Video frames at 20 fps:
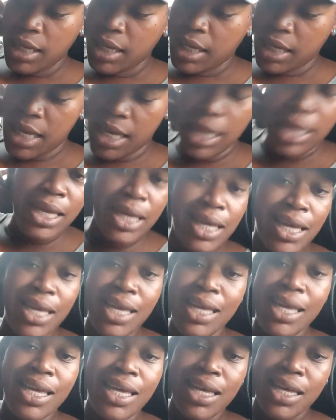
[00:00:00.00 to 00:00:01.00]

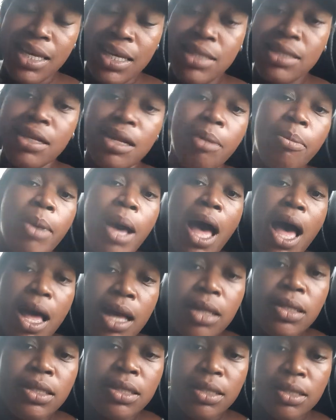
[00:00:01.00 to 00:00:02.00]
He's in a
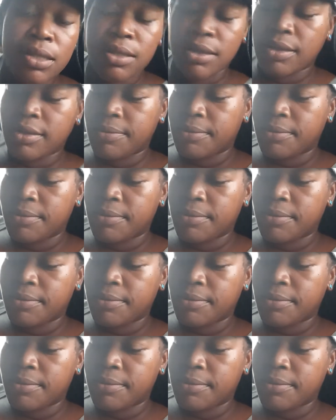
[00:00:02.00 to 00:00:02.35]
box,